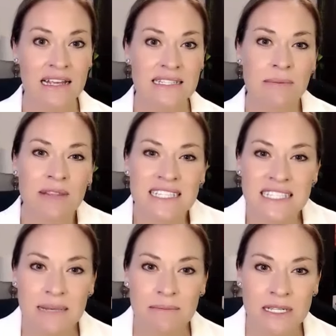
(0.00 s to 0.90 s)
Some of the
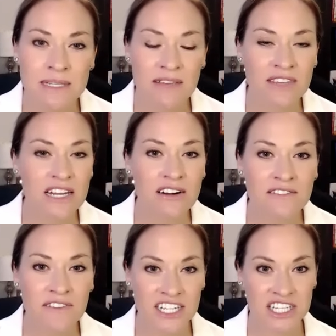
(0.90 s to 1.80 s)
symptoms of ear
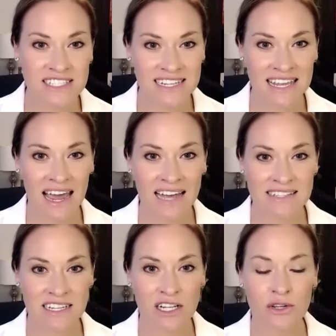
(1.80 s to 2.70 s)
infections in
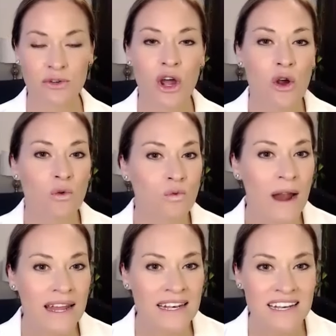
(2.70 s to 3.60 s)
cats include
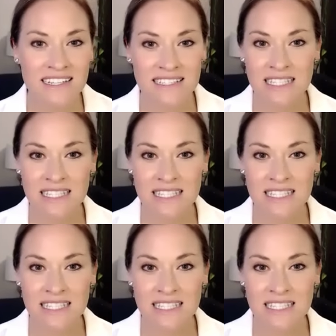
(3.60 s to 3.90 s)
redness,